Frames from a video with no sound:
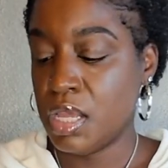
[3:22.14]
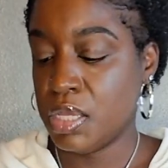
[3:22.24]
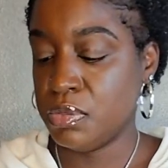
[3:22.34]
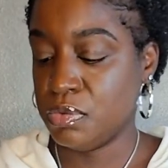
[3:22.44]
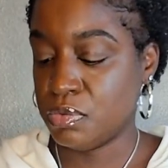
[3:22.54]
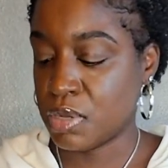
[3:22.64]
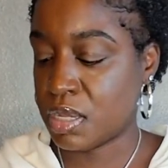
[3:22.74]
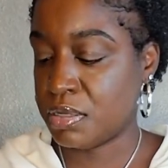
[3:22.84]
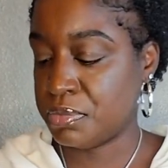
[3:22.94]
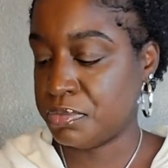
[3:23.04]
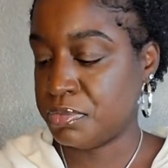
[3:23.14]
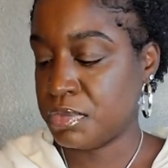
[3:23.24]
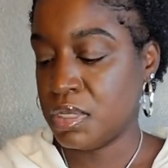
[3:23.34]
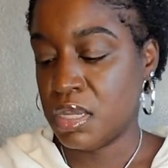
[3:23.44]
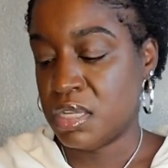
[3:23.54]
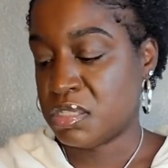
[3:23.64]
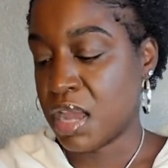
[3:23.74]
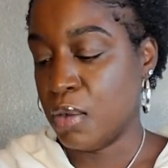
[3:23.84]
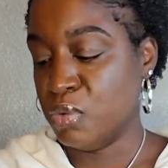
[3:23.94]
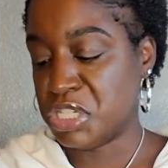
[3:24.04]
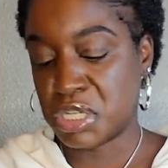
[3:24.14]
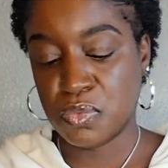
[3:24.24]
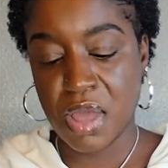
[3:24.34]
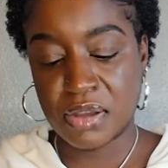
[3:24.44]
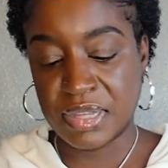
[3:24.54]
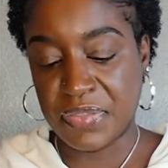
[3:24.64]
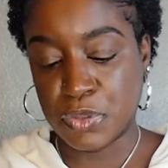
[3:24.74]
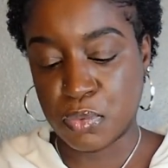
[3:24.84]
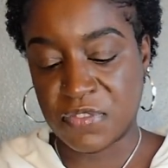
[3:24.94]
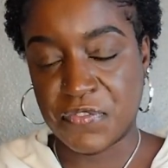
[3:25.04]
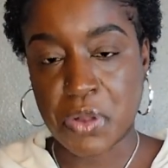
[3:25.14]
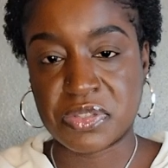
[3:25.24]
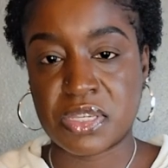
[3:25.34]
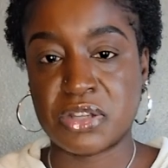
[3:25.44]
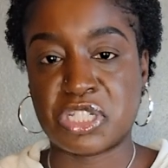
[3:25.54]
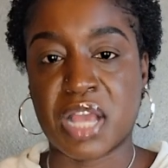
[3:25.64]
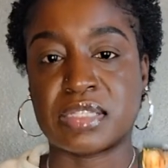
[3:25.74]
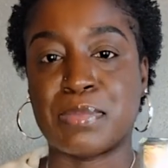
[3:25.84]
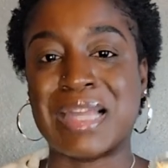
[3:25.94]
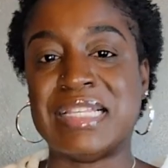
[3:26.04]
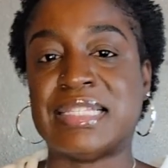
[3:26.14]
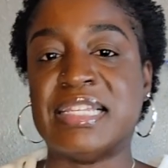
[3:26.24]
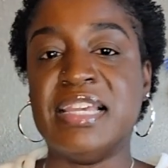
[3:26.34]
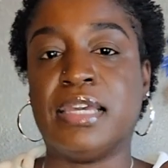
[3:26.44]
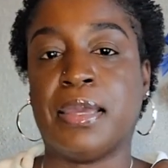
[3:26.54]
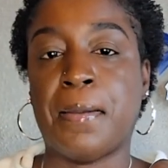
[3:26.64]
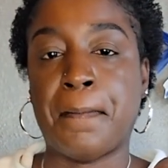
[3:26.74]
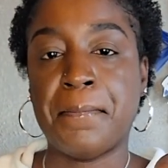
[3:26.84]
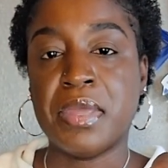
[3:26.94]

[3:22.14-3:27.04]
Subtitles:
Ew. Wishing well in the reverse here, child. Somebody's sneaky.